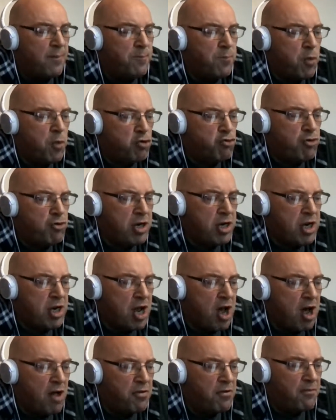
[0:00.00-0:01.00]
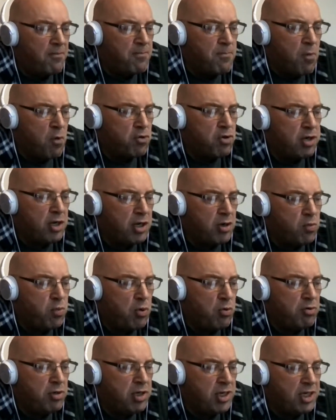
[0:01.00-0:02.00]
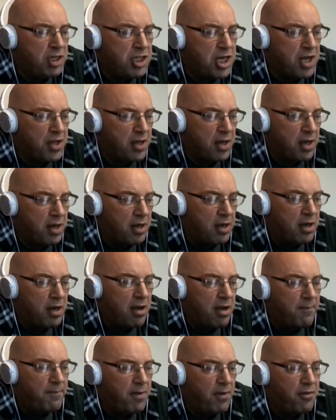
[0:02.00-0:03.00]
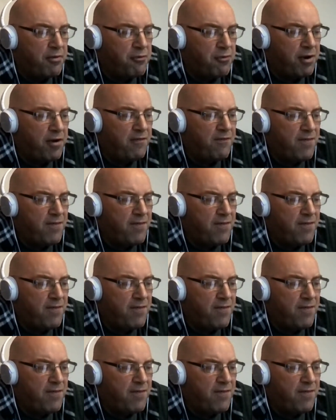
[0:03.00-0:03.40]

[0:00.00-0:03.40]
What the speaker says: Mordred and Arthur mortally wounded each other, but 3